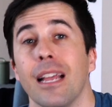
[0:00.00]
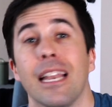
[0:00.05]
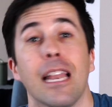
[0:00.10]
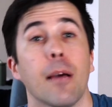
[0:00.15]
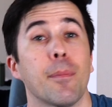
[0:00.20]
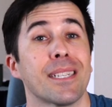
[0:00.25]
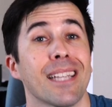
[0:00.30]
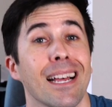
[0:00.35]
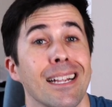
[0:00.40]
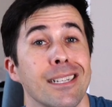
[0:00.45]
Now,
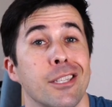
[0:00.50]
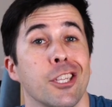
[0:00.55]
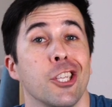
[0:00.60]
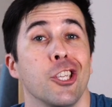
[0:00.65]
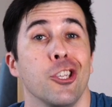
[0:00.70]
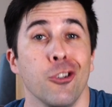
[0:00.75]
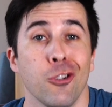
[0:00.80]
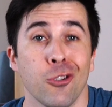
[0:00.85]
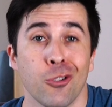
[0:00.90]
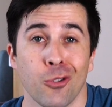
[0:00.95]
besides the
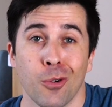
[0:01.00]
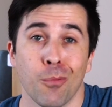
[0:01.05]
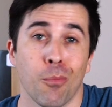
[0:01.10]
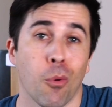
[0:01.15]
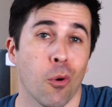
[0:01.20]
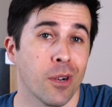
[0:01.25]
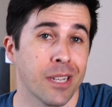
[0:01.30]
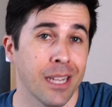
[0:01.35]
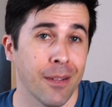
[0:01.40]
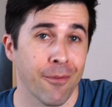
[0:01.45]
usual
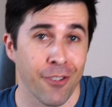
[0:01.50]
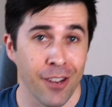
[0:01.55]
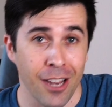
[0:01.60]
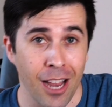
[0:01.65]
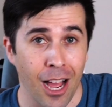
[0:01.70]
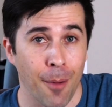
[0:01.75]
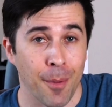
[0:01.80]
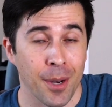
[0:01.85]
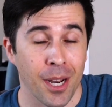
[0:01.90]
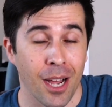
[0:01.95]
board game
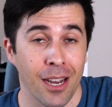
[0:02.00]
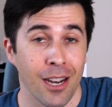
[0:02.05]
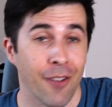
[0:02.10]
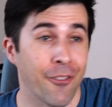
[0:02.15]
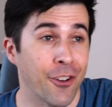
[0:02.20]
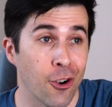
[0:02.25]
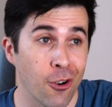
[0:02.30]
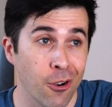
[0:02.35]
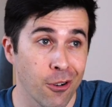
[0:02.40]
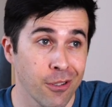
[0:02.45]
phenomenon of
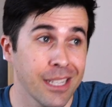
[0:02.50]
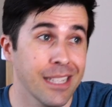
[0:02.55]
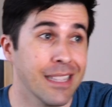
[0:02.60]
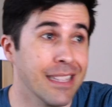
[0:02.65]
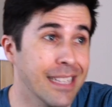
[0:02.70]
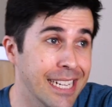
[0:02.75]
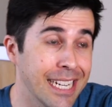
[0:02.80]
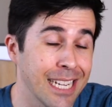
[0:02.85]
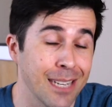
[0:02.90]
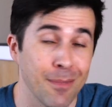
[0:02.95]
an early
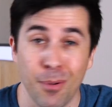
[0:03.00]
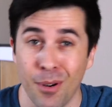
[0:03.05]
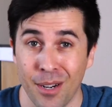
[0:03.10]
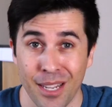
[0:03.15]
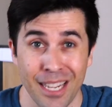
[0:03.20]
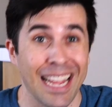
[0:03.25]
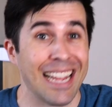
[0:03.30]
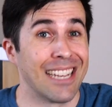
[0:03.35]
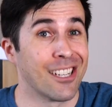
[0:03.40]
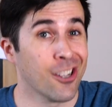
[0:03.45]
lead
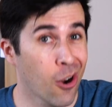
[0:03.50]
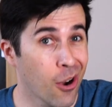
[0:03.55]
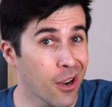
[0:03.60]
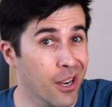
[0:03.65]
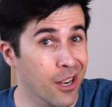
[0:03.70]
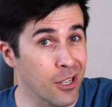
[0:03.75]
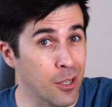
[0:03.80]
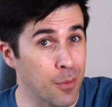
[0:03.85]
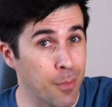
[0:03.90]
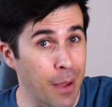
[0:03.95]
putting a
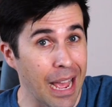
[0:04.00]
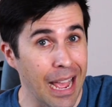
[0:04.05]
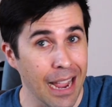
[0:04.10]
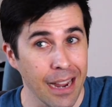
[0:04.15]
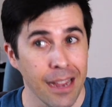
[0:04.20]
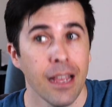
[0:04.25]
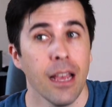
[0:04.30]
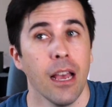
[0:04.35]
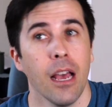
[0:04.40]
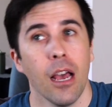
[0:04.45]
target on your
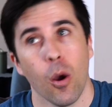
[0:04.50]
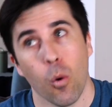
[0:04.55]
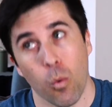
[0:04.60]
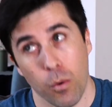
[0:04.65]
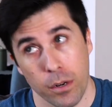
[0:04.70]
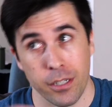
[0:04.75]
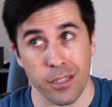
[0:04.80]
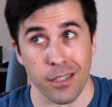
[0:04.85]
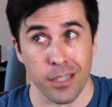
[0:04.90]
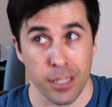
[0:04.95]
back,
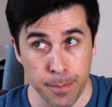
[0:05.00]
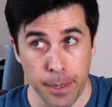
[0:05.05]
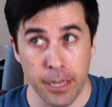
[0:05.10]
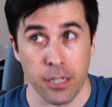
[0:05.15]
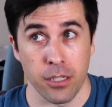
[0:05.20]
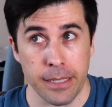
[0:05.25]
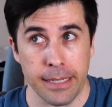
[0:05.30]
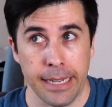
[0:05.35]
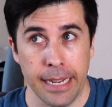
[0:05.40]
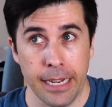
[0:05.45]
which is
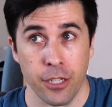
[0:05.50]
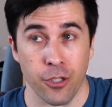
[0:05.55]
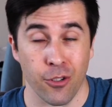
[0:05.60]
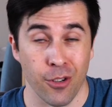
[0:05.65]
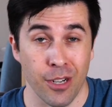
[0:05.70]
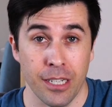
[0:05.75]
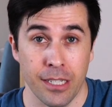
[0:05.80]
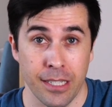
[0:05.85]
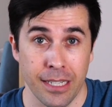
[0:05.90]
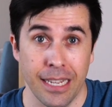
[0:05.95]
especially
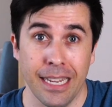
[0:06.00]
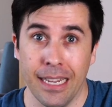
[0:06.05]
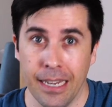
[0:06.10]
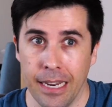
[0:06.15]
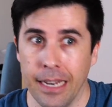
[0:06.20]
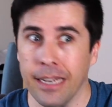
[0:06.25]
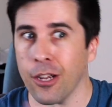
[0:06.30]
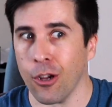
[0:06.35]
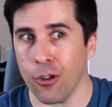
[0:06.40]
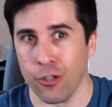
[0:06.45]
dangerous in
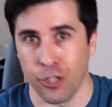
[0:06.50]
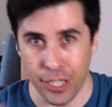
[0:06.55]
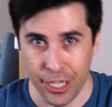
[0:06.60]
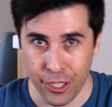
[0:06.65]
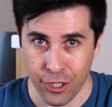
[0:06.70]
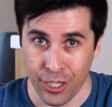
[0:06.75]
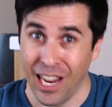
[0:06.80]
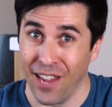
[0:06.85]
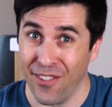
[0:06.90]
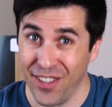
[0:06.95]
a
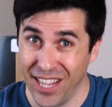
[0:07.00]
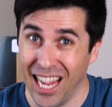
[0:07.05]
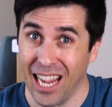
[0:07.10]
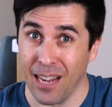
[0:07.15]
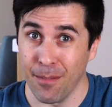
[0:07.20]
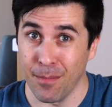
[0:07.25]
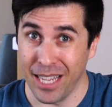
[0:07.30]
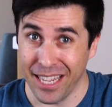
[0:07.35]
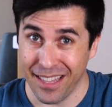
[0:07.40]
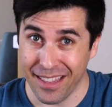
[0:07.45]
negotiation-heavy
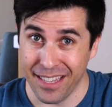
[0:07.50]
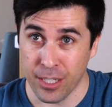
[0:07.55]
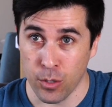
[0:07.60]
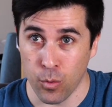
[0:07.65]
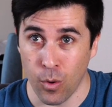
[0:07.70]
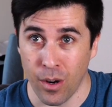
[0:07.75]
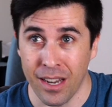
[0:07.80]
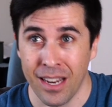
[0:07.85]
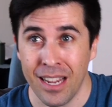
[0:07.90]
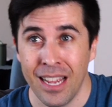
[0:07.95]
game like this
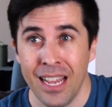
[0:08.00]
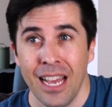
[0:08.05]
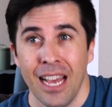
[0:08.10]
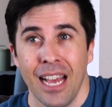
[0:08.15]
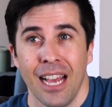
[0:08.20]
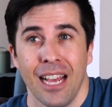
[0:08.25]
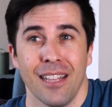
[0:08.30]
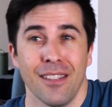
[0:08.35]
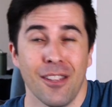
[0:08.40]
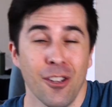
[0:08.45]
one,
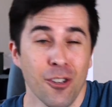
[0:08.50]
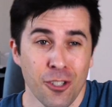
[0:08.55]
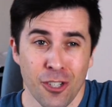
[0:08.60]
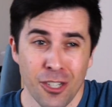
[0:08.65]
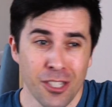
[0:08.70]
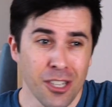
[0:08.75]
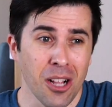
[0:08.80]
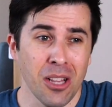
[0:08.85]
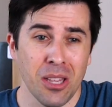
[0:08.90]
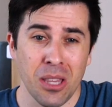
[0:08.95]
there's
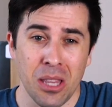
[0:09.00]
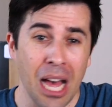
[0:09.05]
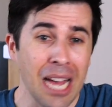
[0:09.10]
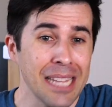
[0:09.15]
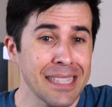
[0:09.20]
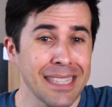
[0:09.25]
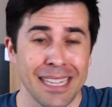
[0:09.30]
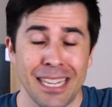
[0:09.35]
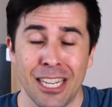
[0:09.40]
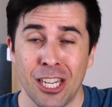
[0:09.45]
just a
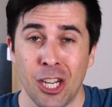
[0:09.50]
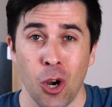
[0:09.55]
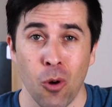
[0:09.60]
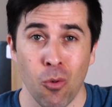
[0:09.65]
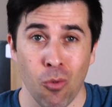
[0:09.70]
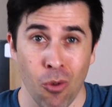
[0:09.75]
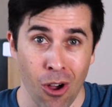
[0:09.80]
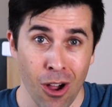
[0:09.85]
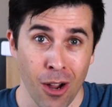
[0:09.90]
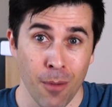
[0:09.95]
lot that can go
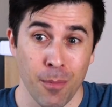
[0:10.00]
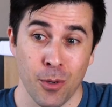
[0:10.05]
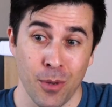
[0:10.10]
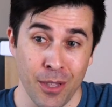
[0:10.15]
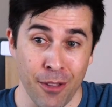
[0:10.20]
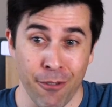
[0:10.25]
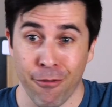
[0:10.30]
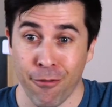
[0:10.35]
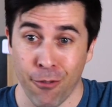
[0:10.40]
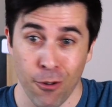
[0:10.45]
wrong between
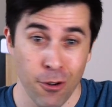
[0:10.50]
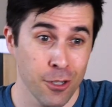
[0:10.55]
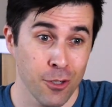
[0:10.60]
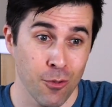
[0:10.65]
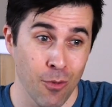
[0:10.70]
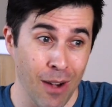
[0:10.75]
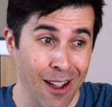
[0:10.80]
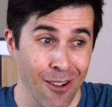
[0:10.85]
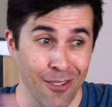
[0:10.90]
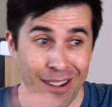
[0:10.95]
the first
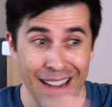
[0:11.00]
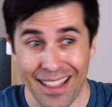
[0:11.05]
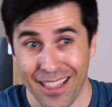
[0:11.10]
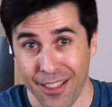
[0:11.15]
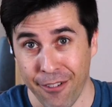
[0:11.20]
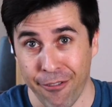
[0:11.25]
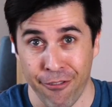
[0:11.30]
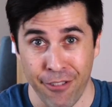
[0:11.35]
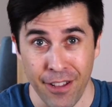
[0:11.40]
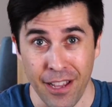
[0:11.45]
round and
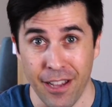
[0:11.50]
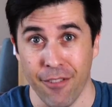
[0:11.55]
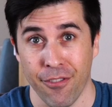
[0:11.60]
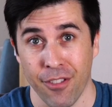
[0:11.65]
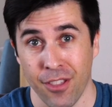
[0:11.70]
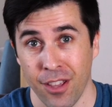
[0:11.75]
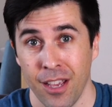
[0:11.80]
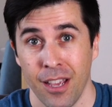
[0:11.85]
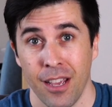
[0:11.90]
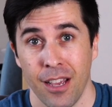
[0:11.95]
the
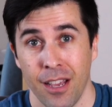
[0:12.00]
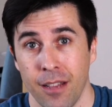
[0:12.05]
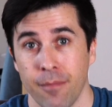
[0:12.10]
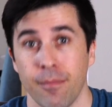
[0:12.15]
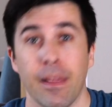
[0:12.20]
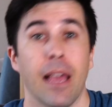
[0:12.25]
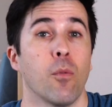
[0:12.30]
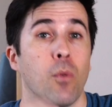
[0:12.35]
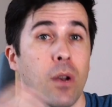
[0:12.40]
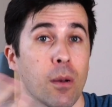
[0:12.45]
fifth.
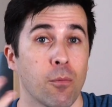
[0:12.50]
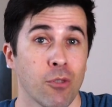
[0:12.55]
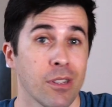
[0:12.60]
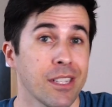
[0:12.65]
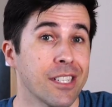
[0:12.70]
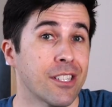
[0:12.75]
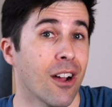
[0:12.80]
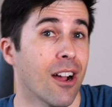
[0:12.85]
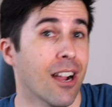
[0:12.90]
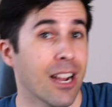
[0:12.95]
And what I'm
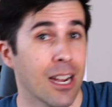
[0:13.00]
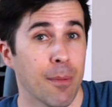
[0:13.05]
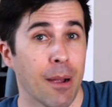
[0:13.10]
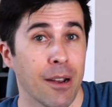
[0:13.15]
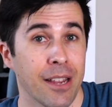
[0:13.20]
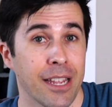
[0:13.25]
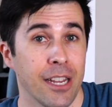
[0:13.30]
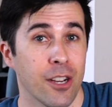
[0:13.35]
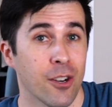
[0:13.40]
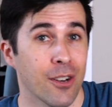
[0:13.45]
really talking
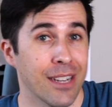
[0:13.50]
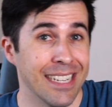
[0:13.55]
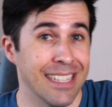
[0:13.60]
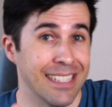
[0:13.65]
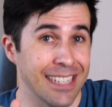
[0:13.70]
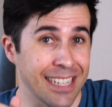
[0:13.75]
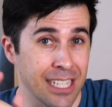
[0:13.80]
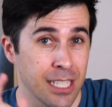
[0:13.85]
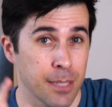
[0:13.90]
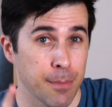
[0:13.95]
about here
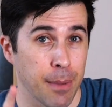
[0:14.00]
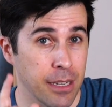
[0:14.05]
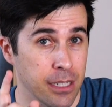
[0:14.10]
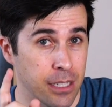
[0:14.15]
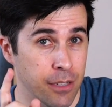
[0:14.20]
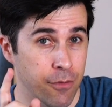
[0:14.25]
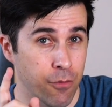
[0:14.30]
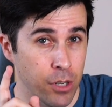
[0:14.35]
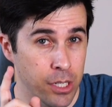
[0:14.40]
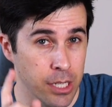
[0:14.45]
is
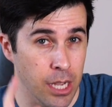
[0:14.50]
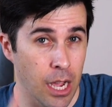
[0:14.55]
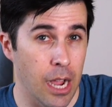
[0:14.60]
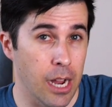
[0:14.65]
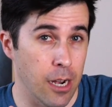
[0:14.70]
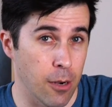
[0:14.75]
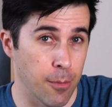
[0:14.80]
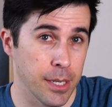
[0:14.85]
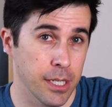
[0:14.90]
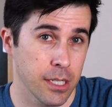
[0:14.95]
expensive
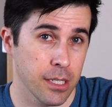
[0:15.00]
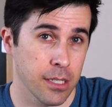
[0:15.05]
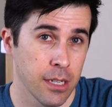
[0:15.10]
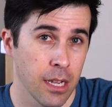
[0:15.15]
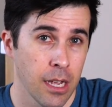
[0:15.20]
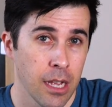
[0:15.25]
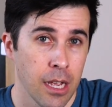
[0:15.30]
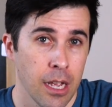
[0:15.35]
retirements.